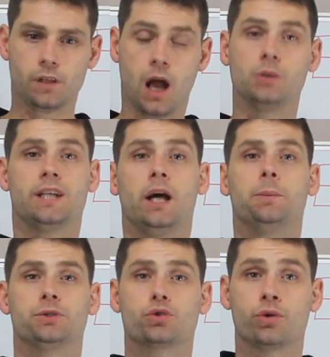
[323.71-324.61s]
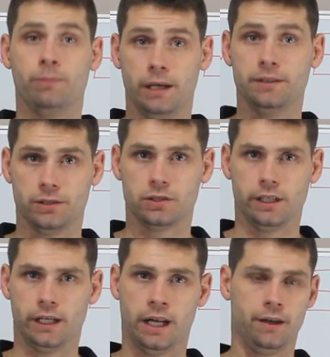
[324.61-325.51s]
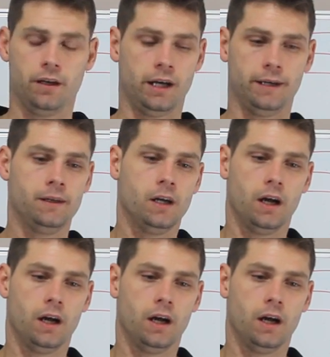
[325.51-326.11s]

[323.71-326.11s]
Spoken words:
I was helped tremendously, and I